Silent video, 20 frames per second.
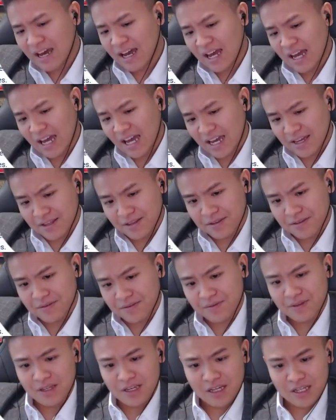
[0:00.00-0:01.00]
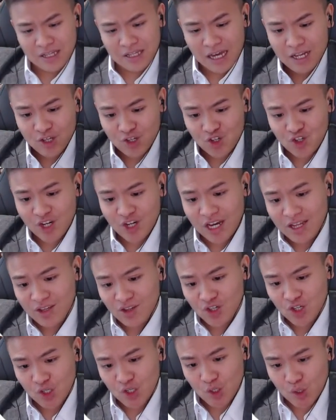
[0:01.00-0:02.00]
And another
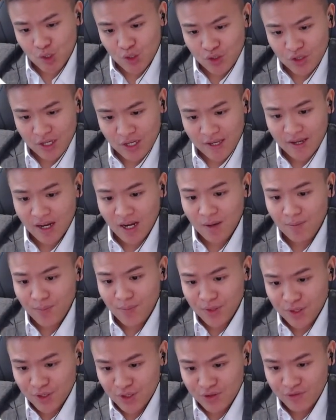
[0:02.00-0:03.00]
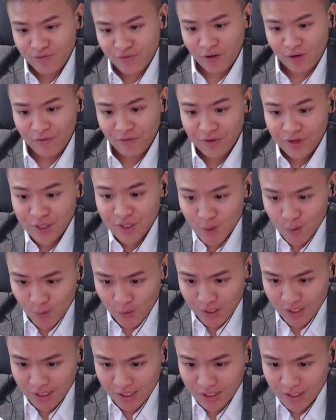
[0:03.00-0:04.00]
challenge is also the competition for
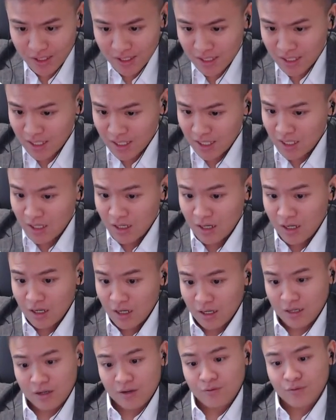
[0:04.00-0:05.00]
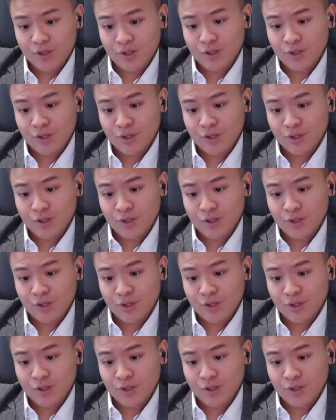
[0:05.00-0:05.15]
resources, which